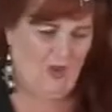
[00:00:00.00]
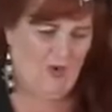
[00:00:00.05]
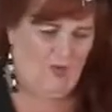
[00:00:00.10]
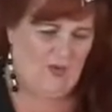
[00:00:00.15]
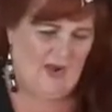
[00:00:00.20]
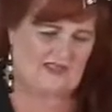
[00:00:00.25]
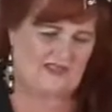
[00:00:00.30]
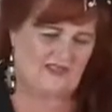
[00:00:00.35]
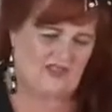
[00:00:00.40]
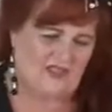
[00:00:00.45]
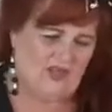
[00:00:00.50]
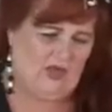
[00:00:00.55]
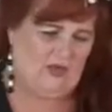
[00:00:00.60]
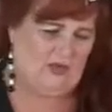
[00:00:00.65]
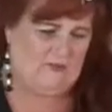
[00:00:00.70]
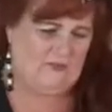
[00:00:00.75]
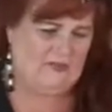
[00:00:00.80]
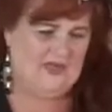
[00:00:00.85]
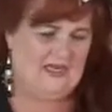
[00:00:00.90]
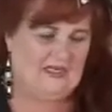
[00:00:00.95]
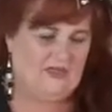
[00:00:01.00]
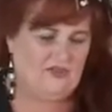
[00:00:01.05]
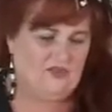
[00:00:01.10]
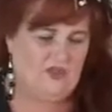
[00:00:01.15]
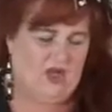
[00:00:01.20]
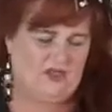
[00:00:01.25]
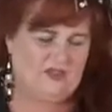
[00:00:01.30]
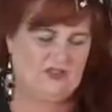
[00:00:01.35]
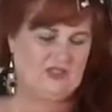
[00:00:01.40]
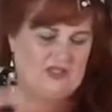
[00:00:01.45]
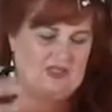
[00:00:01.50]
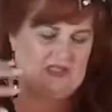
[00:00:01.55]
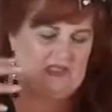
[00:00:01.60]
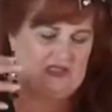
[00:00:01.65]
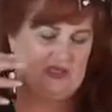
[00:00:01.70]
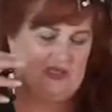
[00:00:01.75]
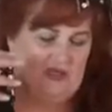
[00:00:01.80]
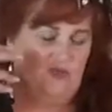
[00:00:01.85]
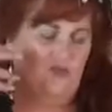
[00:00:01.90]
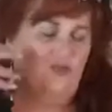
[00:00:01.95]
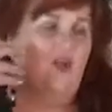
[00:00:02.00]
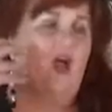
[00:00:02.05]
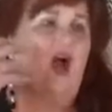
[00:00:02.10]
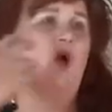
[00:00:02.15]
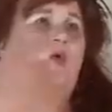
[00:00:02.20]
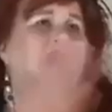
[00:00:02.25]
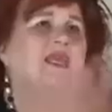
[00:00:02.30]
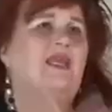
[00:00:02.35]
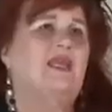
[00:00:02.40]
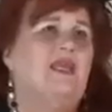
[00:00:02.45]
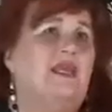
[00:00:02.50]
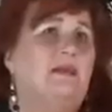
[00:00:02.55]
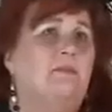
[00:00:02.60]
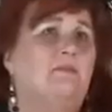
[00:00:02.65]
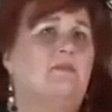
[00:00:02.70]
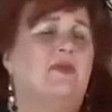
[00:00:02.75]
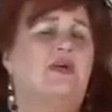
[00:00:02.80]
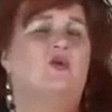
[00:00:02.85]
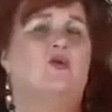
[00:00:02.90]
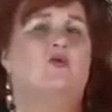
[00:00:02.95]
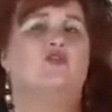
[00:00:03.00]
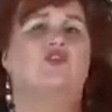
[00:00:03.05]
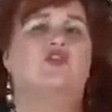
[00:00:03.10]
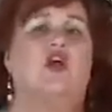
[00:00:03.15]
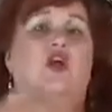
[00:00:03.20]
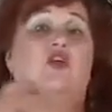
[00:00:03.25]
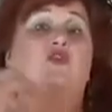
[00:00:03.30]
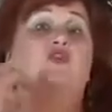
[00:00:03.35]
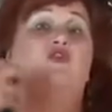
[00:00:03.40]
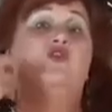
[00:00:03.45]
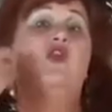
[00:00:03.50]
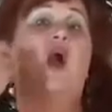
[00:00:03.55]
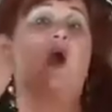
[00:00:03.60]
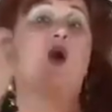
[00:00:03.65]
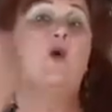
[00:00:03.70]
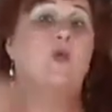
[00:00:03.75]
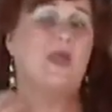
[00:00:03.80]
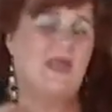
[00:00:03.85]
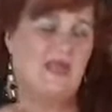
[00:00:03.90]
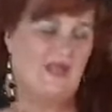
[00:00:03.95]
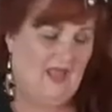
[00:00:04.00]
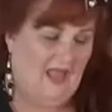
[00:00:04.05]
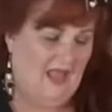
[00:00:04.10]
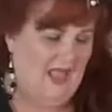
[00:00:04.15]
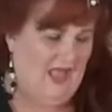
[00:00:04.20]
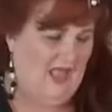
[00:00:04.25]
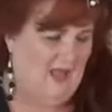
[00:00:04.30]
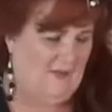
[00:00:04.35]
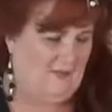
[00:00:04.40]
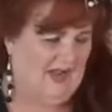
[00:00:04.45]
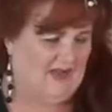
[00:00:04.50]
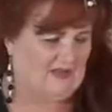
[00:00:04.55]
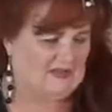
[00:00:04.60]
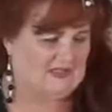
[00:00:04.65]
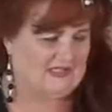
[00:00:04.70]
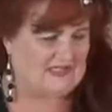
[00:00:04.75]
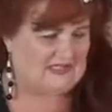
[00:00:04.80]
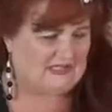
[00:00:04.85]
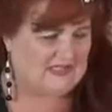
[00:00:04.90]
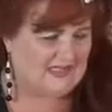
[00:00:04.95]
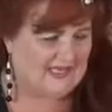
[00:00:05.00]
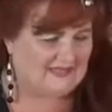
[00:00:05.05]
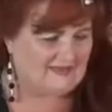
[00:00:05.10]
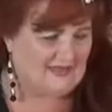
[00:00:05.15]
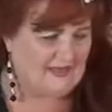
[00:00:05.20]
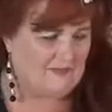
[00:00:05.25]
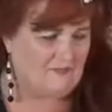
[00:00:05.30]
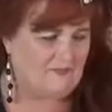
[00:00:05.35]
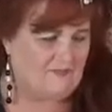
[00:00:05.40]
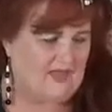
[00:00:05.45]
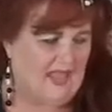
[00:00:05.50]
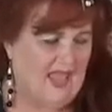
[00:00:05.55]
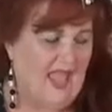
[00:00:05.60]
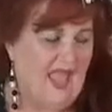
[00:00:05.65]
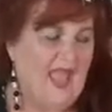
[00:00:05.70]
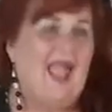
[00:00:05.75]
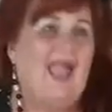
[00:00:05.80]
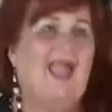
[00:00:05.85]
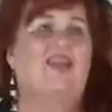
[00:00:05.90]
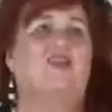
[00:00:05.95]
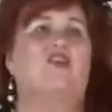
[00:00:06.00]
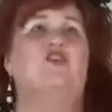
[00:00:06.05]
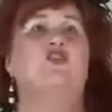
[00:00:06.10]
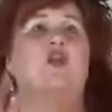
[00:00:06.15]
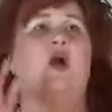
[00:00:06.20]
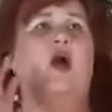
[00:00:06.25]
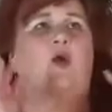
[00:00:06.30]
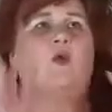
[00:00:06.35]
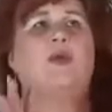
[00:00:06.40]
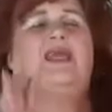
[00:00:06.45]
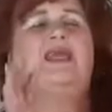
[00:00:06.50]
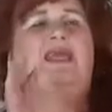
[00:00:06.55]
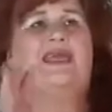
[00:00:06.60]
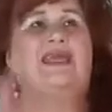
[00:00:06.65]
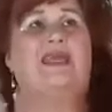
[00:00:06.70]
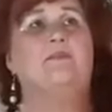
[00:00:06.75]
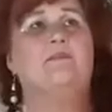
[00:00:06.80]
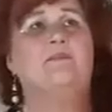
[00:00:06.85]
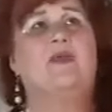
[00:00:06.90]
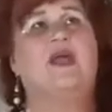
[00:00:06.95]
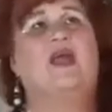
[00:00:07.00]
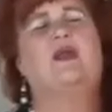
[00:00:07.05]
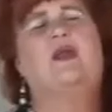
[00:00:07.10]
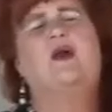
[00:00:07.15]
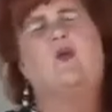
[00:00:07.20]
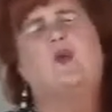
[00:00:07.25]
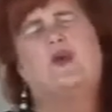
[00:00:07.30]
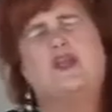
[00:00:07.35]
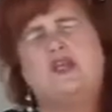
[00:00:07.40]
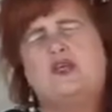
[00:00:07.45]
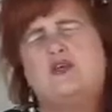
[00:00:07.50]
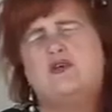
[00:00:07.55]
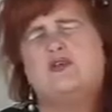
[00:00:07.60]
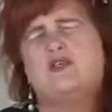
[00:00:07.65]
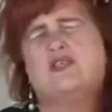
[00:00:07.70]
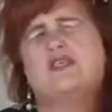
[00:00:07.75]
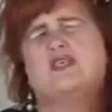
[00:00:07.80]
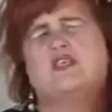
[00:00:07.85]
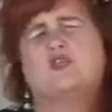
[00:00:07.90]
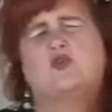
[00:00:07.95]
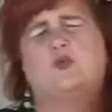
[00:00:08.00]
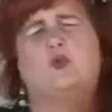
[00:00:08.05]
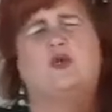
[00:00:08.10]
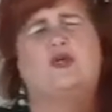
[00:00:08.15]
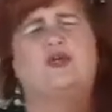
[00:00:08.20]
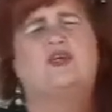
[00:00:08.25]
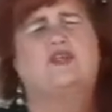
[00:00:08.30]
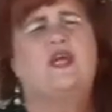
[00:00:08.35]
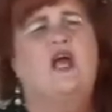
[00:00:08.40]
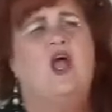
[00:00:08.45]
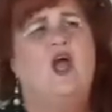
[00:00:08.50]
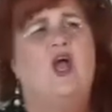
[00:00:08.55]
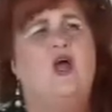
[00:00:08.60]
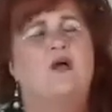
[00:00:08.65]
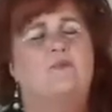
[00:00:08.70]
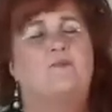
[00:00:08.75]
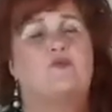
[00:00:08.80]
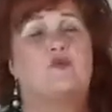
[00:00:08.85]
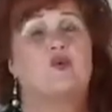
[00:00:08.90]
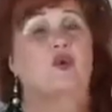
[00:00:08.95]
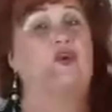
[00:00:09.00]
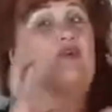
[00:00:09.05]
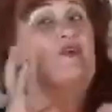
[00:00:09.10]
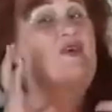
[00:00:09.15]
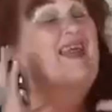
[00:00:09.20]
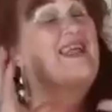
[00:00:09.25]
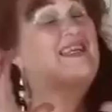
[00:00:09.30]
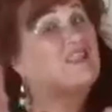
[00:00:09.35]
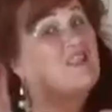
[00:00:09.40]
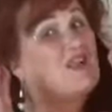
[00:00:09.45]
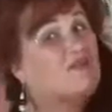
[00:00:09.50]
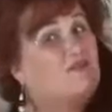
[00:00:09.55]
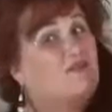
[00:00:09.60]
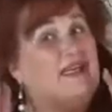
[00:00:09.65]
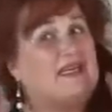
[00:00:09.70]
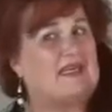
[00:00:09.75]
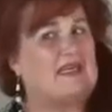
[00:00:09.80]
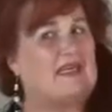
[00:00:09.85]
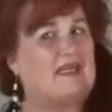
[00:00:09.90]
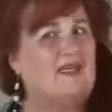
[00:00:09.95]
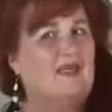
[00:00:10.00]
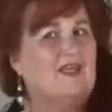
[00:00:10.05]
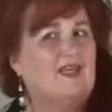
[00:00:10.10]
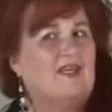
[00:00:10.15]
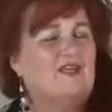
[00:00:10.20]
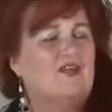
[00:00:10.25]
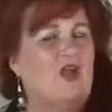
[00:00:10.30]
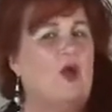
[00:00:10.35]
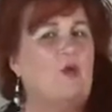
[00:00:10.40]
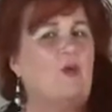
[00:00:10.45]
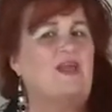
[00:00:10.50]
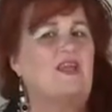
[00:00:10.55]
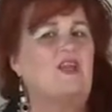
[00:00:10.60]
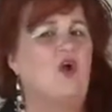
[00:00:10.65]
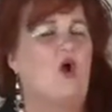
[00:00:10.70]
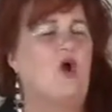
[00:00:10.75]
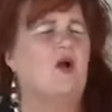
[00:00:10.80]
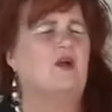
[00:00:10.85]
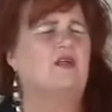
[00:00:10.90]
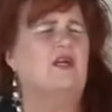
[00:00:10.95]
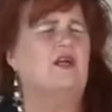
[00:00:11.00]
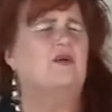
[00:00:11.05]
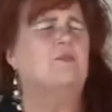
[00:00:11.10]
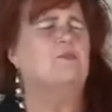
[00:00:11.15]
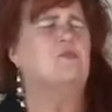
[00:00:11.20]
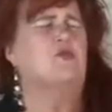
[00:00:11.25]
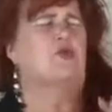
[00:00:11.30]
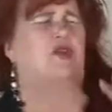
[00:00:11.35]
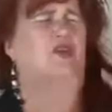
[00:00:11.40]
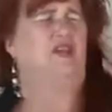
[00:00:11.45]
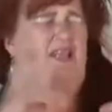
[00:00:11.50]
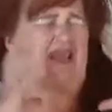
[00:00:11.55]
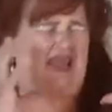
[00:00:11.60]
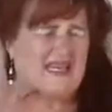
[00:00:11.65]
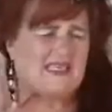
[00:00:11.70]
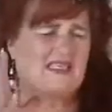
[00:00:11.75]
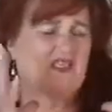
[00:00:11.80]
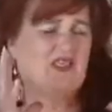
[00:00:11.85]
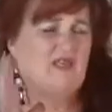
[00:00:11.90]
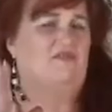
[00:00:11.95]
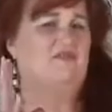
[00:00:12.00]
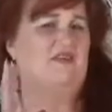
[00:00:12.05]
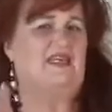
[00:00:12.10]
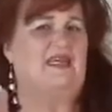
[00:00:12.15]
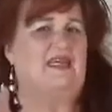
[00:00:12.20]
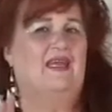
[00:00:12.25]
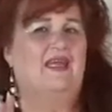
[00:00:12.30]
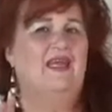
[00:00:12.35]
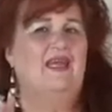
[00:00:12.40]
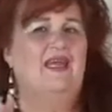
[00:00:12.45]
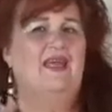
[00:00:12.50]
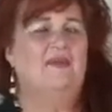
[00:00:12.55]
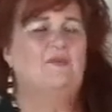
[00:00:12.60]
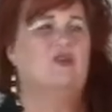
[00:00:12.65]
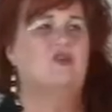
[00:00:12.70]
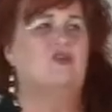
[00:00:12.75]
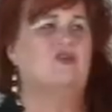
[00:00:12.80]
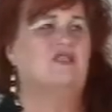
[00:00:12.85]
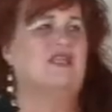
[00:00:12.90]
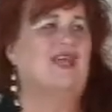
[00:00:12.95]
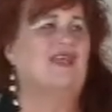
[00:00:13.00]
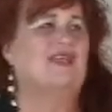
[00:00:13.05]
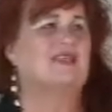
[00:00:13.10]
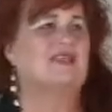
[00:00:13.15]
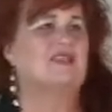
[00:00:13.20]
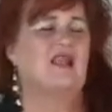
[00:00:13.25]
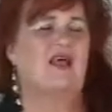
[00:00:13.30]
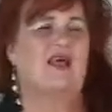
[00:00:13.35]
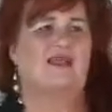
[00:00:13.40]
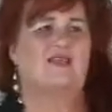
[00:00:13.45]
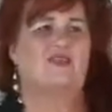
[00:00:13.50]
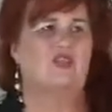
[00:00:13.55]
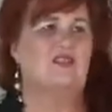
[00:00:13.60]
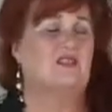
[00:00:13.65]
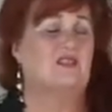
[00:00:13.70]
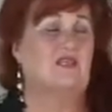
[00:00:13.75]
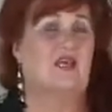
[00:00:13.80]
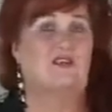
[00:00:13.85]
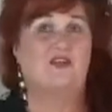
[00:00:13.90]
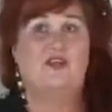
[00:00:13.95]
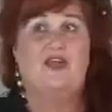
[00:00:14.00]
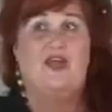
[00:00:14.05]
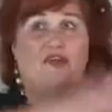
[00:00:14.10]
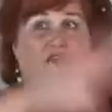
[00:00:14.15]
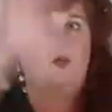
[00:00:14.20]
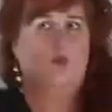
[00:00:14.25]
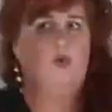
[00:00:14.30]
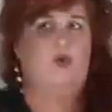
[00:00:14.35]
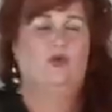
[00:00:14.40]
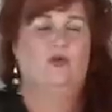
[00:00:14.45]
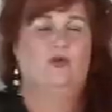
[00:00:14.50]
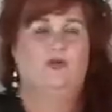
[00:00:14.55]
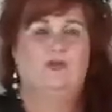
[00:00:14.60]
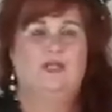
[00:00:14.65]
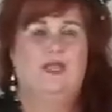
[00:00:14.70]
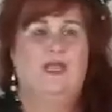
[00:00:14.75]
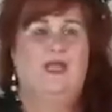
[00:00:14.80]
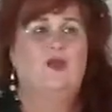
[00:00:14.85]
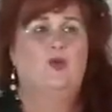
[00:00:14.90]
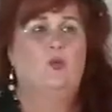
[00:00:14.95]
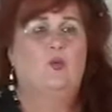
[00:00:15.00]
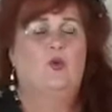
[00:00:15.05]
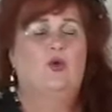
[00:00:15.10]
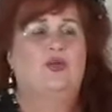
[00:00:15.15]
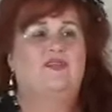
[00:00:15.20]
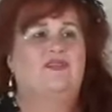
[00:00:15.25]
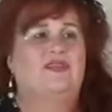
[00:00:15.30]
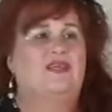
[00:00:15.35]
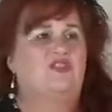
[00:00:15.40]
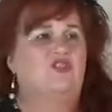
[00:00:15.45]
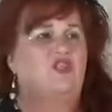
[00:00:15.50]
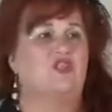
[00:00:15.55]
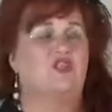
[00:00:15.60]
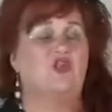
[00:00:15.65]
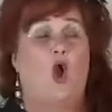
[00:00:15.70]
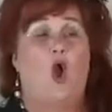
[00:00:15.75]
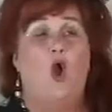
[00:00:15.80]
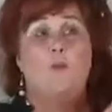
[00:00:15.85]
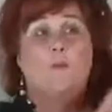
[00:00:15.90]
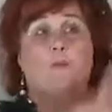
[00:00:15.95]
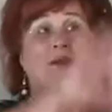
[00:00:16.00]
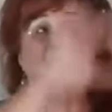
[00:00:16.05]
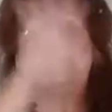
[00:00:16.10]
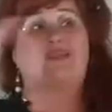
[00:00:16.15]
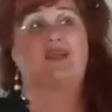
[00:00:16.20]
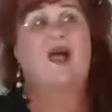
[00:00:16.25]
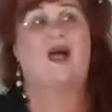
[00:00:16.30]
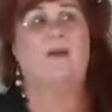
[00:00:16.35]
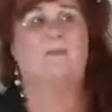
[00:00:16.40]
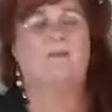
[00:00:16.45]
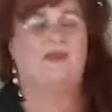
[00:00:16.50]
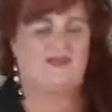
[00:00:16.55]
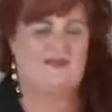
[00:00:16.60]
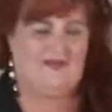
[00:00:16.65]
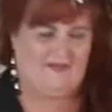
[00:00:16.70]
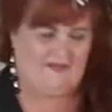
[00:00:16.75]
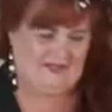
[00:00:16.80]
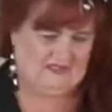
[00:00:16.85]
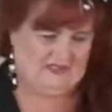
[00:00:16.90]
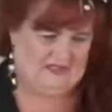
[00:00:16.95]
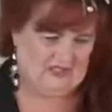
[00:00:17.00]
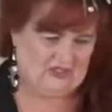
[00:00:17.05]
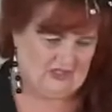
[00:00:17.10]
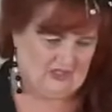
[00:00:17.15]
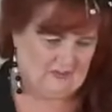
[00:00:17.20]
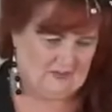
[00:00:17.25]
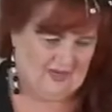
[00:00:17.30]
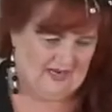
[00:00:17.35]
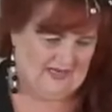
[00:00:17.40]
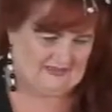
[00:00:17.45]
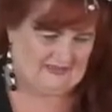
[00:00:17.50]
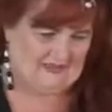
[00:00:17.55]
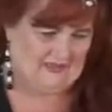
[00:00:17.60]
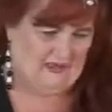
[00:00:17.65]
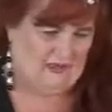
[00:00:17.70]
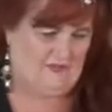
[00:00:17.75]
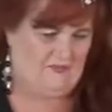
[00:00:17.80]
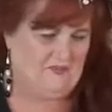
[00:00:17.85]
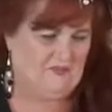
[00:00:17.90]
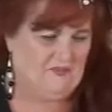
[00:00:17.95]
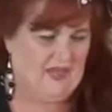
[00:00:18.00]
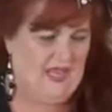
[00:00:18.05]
All right, so not just knowing him, but also knowing about his kingdom and knowing him, and I want to use this word, progressively. Knowing God progressively, because that is like just another word that just opens up another teaching by itself.